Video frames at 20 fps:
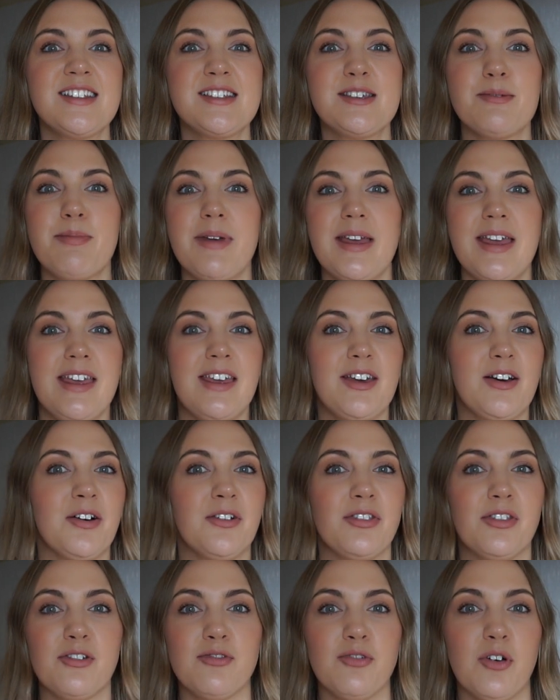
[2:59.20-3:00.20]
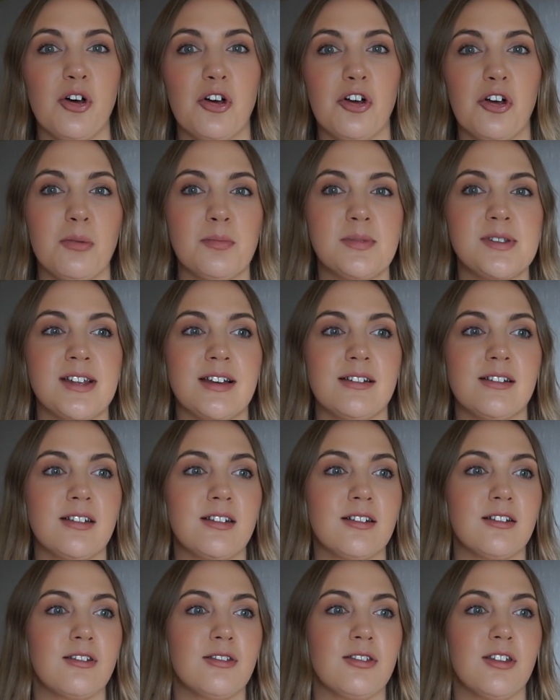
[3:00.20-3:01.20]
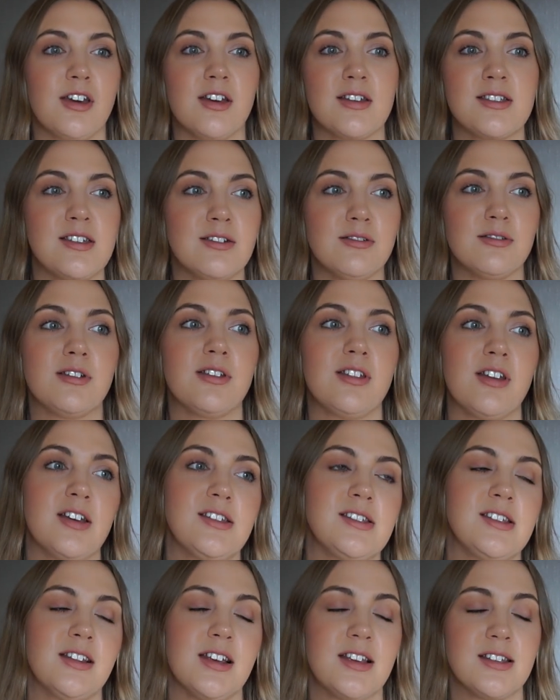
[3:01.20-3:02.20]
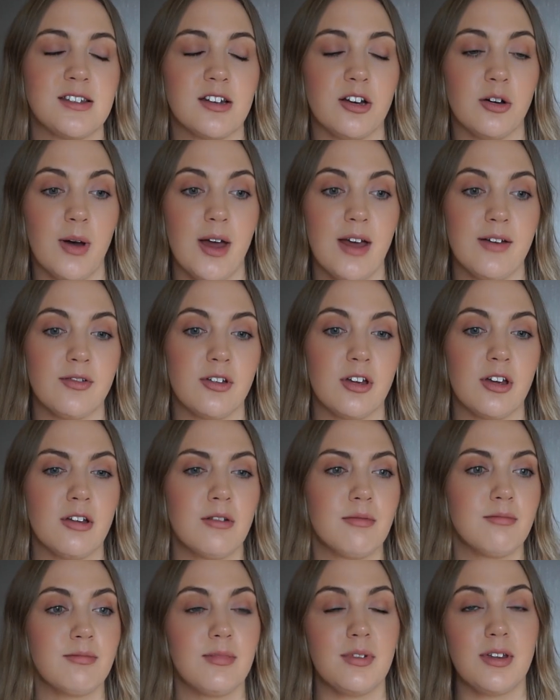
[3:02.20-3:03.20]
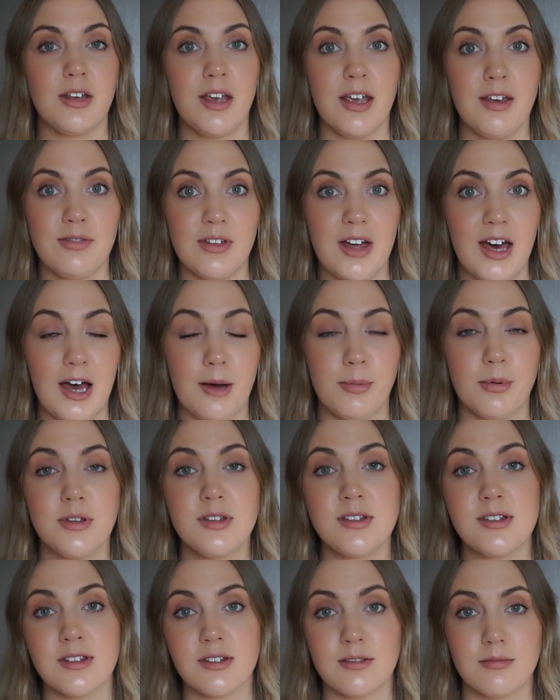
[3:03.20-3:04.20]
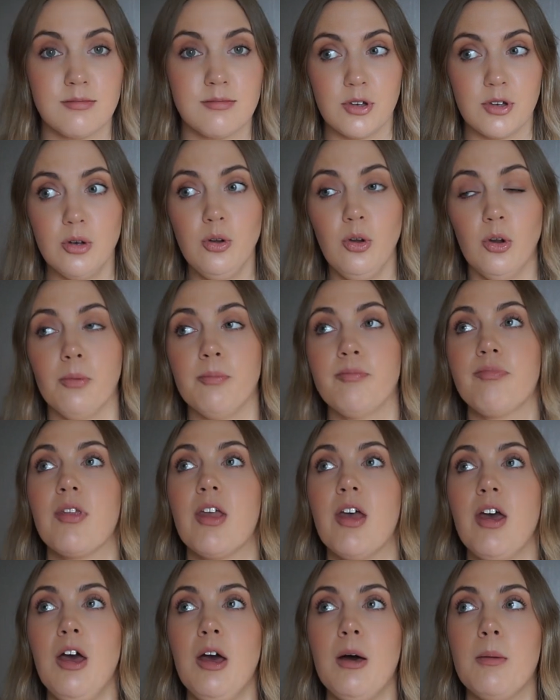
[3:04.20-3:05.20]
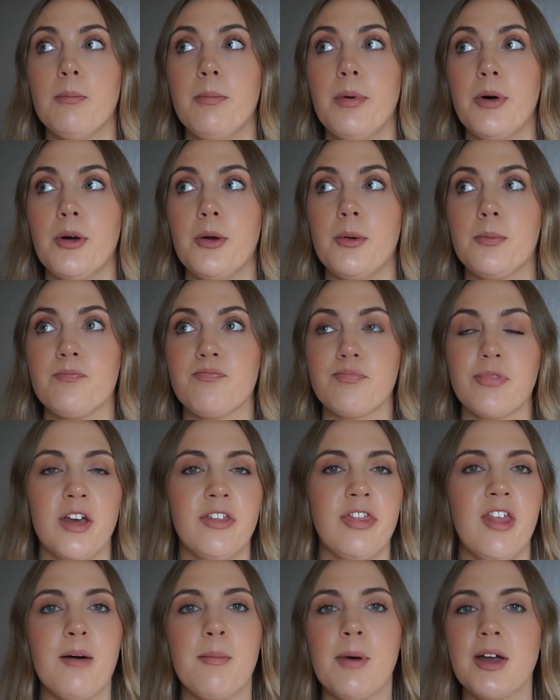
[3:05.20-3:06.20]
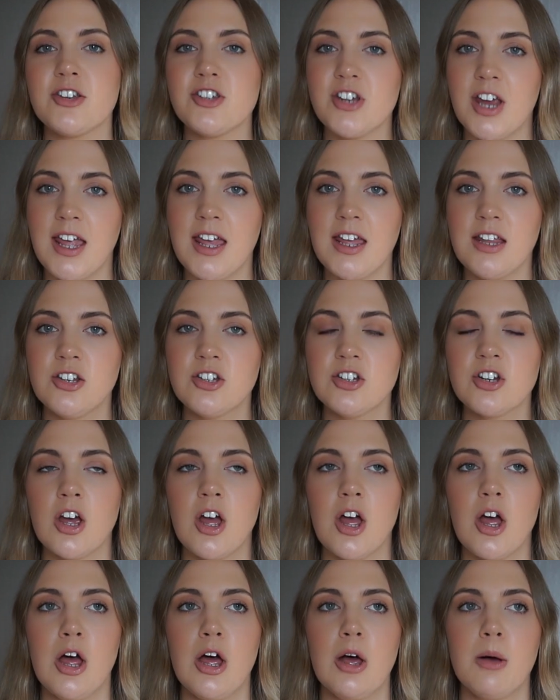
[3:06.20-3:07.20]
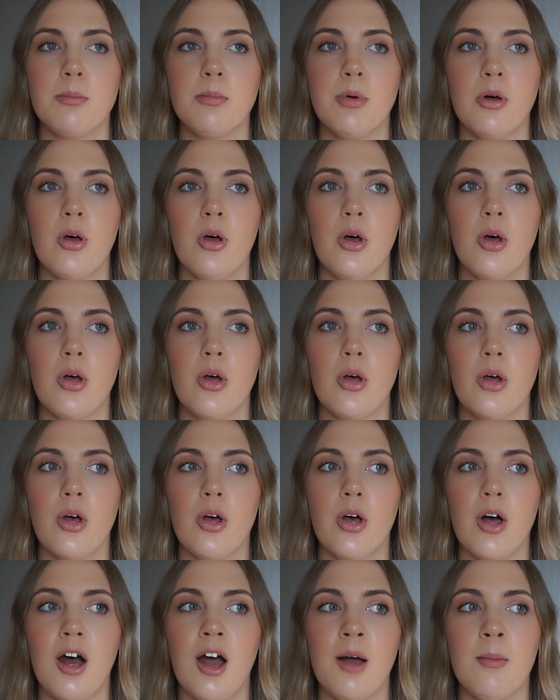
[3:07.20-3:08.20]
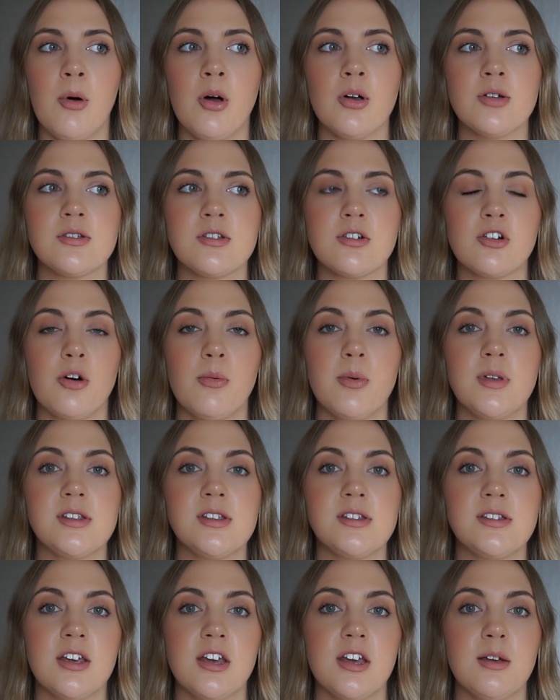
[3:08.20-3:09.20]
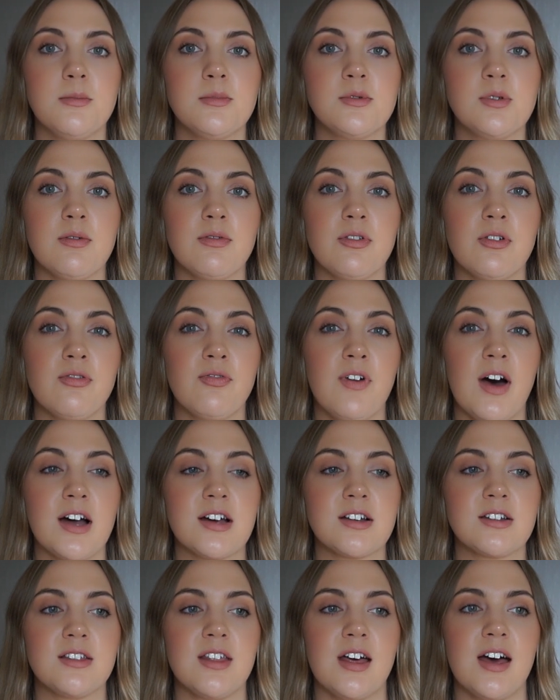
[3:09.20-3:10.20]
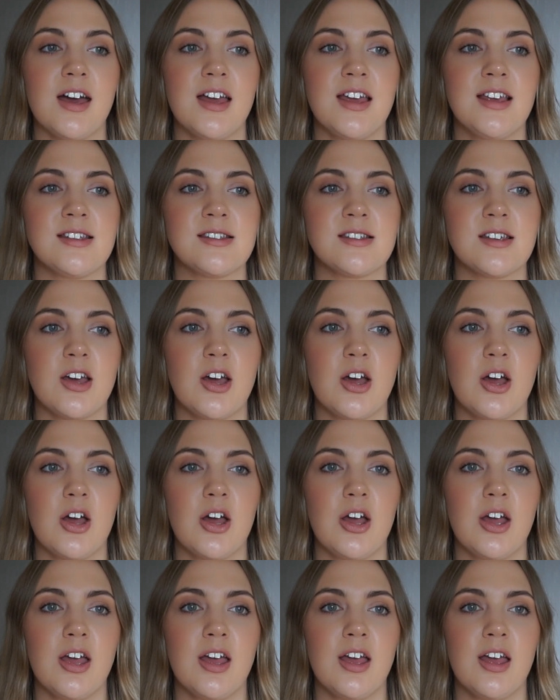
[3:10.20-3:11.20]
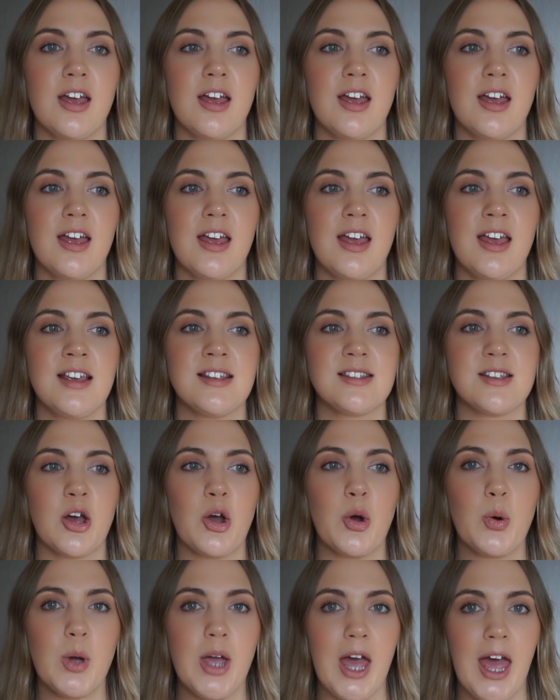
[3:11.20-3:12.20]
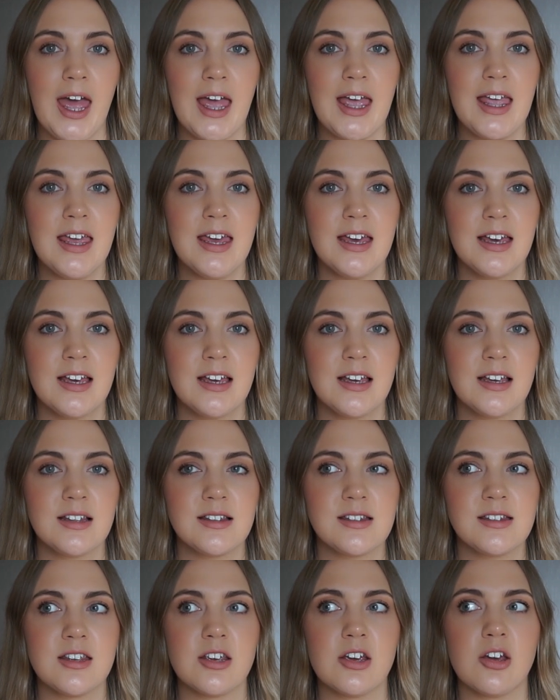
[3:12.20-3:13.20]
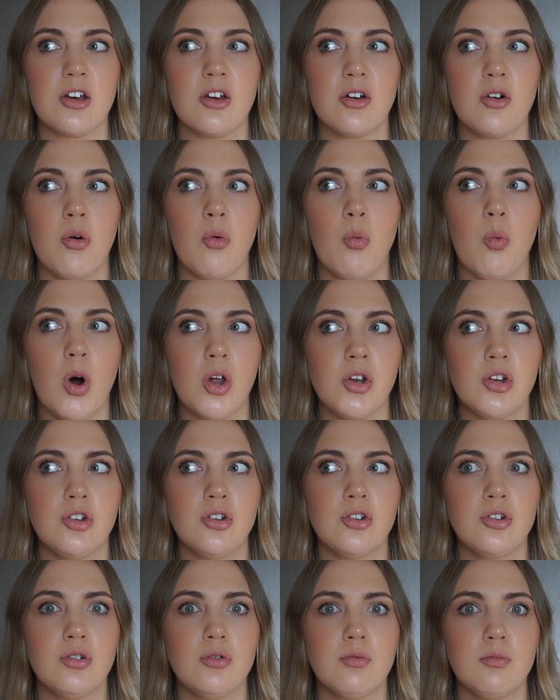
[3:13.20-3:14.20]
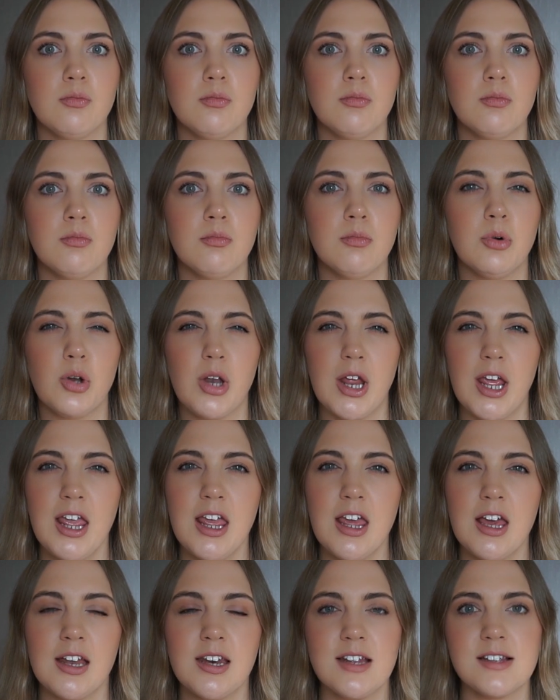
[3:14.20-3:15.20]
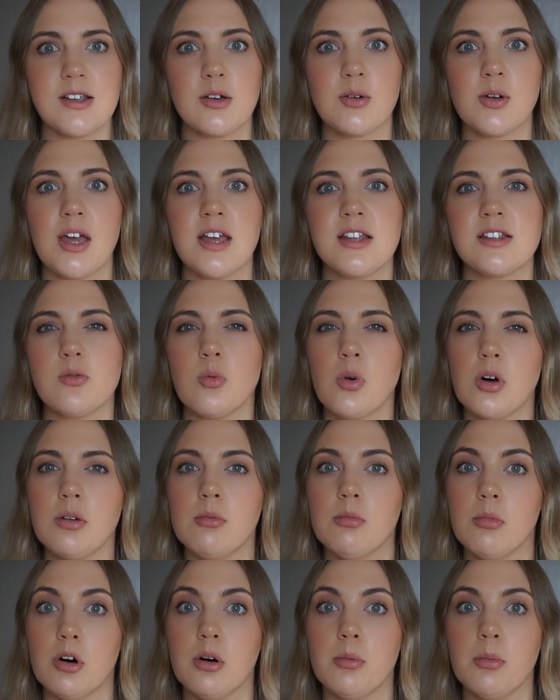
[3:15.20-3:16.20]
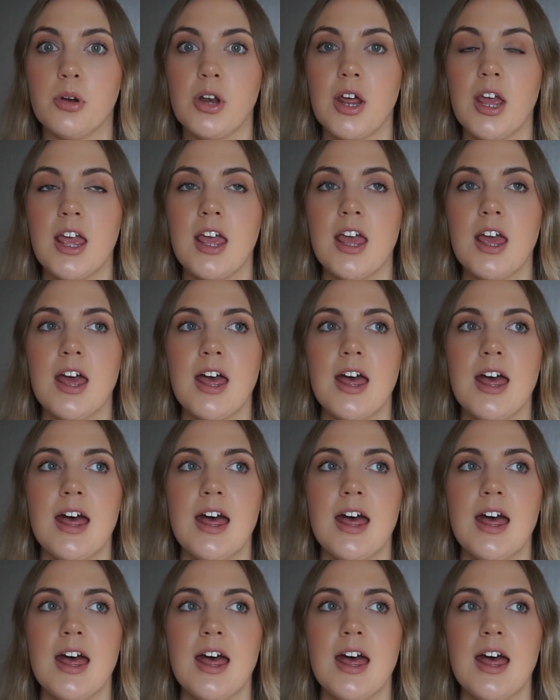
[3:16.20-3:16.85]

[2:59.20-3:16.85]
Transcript: to be on the Forbes like 30 under 30 list or whatever. If that happens, cool. And that might change, but I'm also coming to terms with the fact that it's okay to want money and it's okay to want more money.